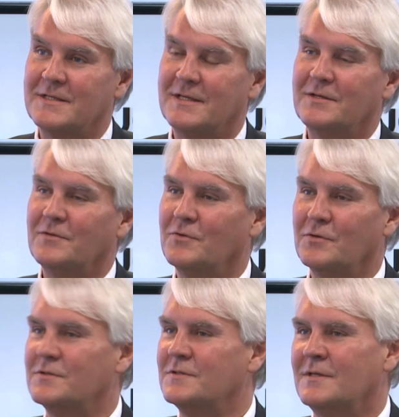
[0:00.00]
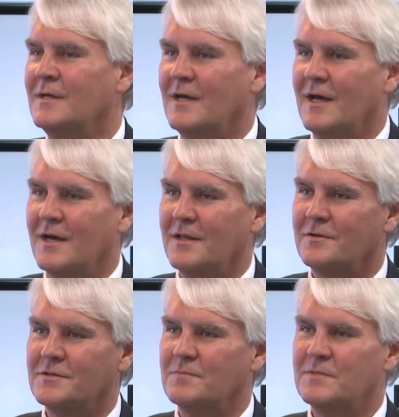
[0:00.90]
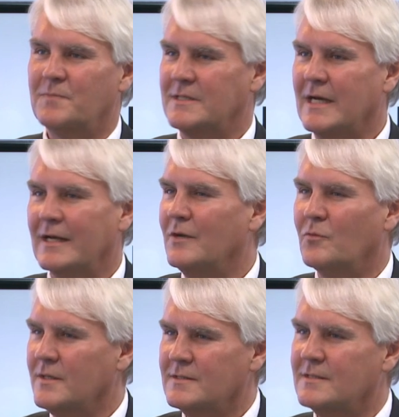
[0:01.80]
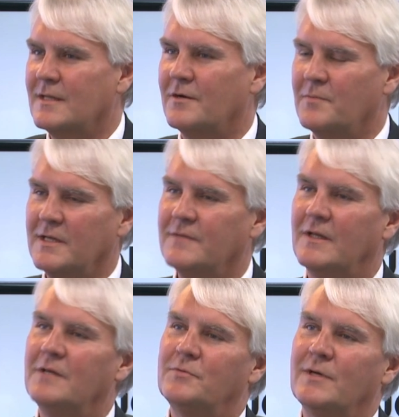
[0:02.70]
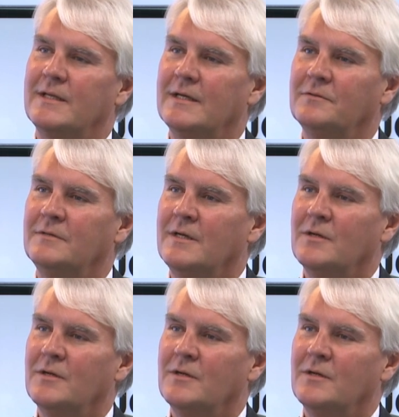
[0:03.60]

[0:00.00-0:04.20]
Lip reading: And of course, there are some spectacular ones that are being developed right now.